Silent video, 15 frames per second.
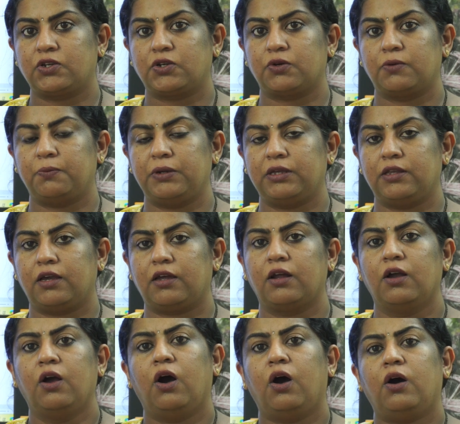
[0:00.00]
should be
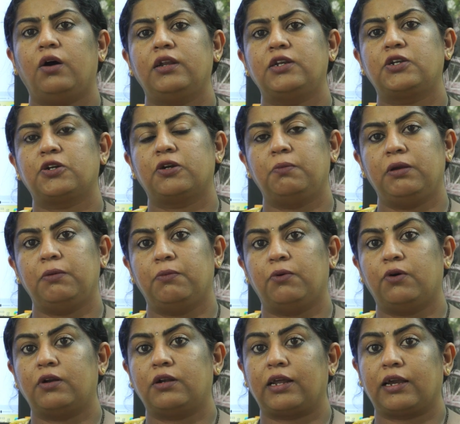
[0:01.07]
there, or it should be
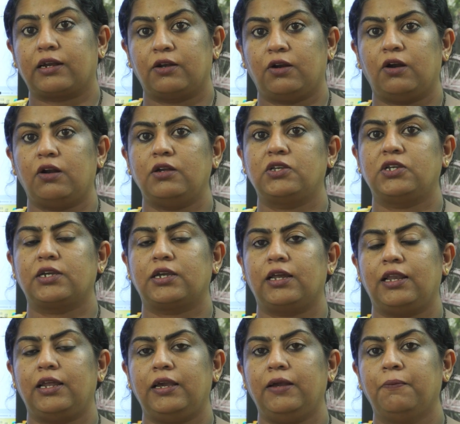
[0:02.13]
more
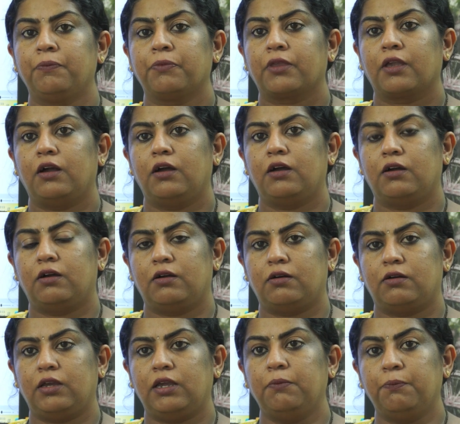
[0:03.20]
technologically
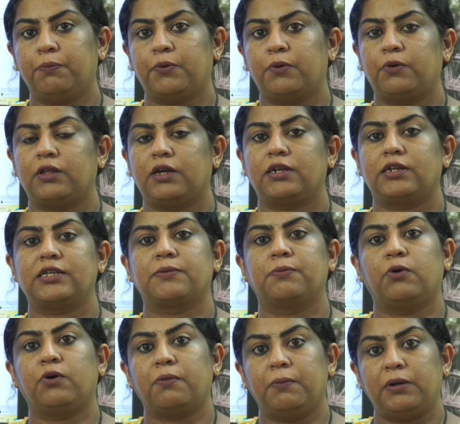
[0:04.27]
improved, that is
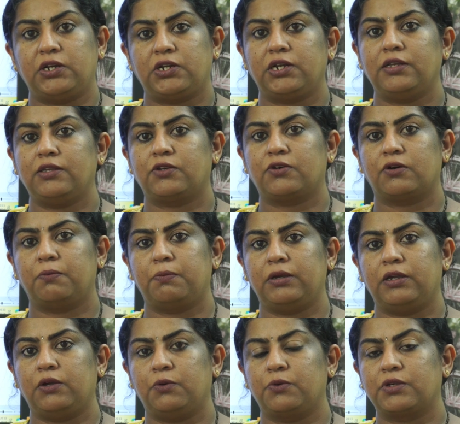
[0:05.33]
more machines should
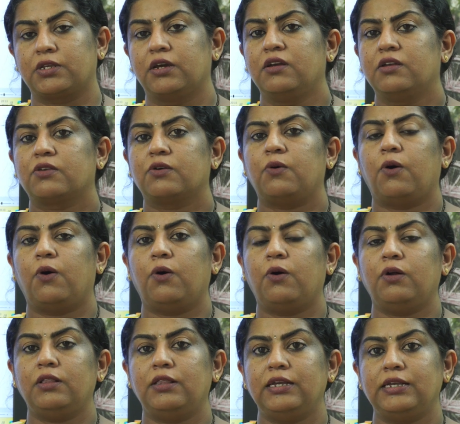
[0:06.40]
be used. So
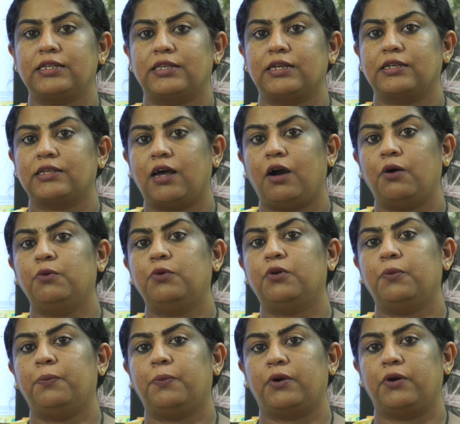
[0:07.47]
all these things, how
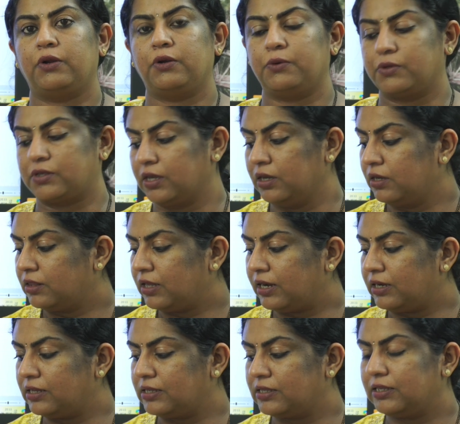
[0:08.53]
to produce,
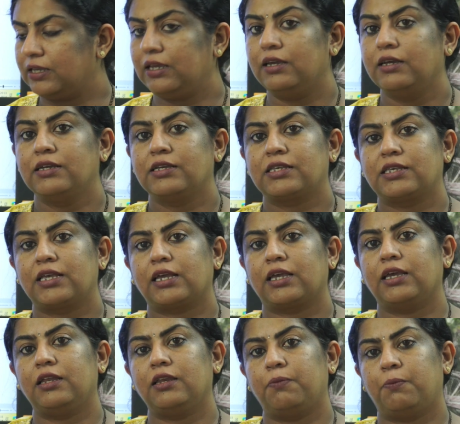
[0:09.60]
that is the
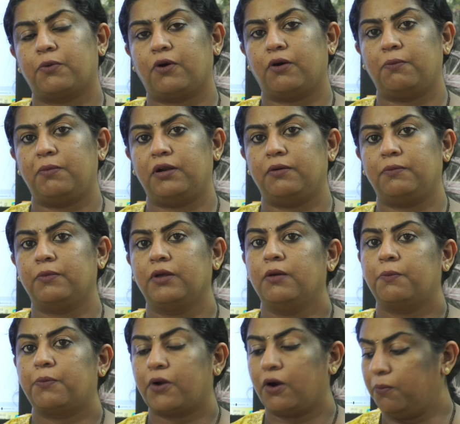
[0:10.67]
second
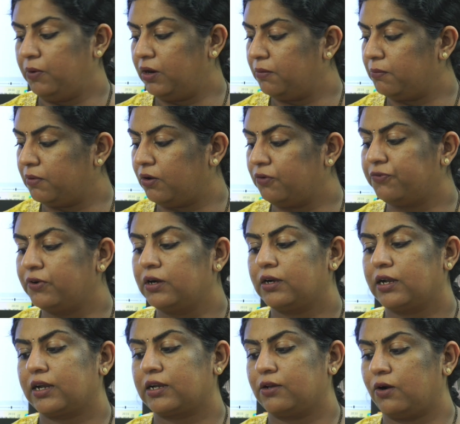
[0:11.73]
problem of
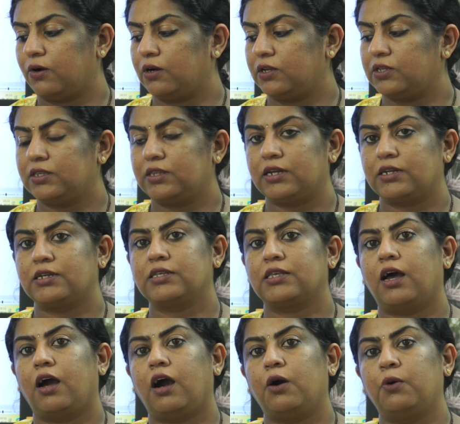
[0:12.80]
technology, that is
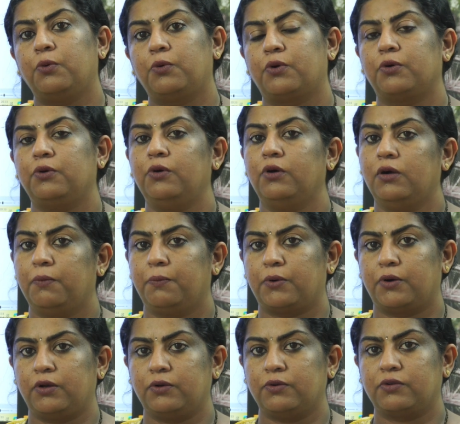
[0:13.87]
how to
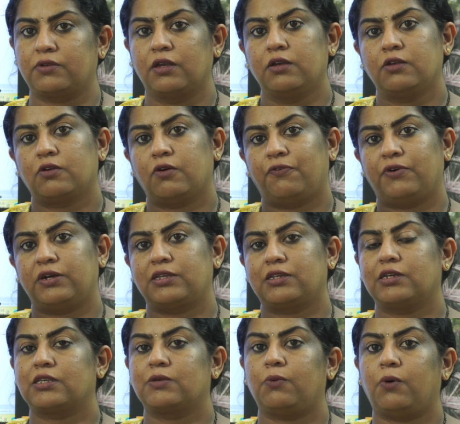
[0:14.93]
produce. So first
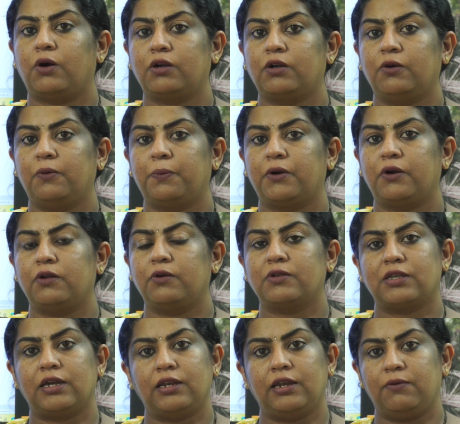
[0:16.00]
is what to
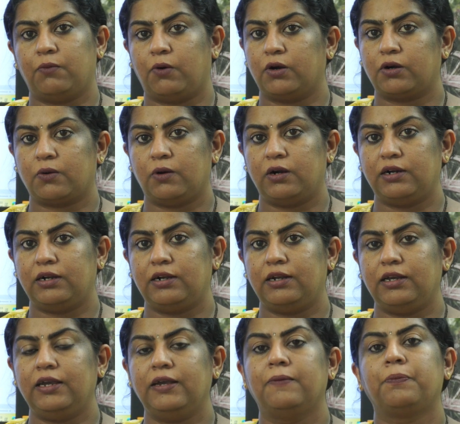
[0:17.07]
produce and in what
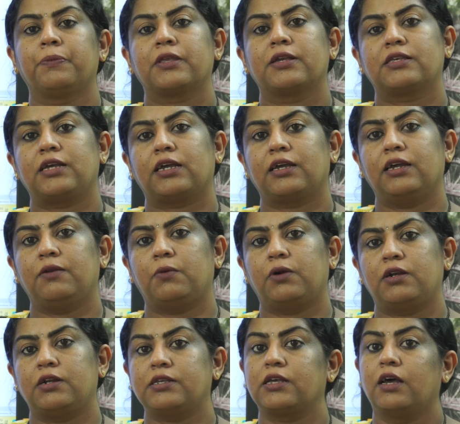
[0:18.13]
quantity, second
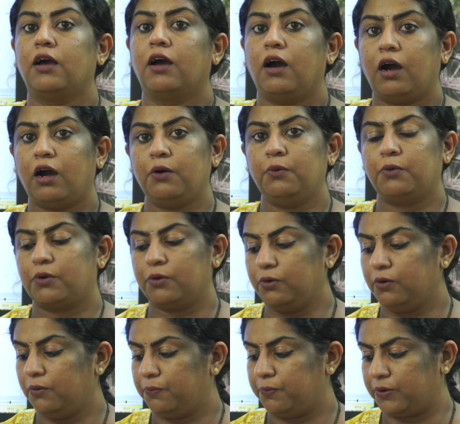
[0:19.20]
one is how
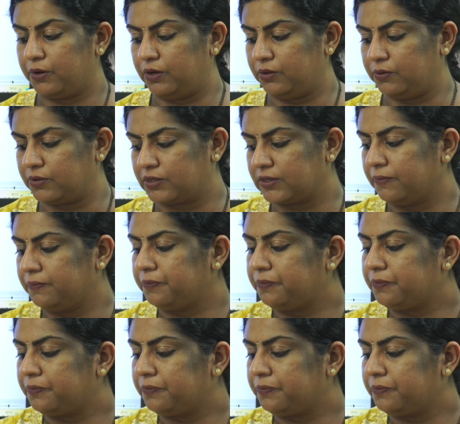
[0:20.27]
to produce.